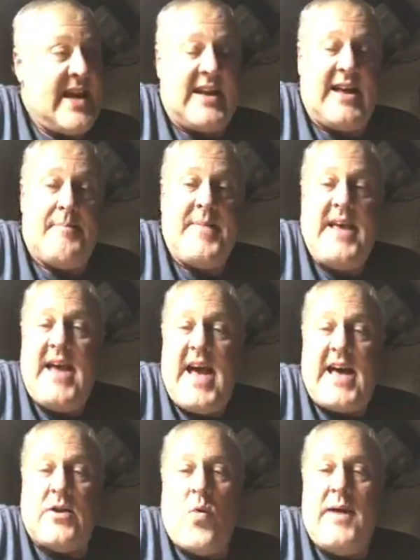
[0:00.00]
for about a
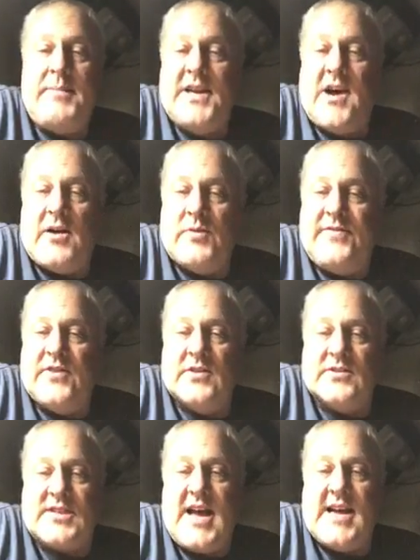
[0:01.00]
90-minute
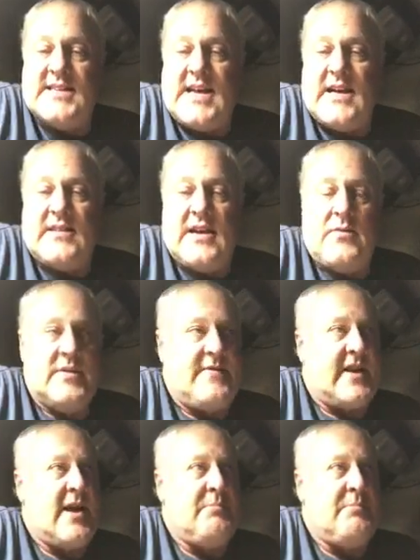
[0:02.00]
presentation about a month ago.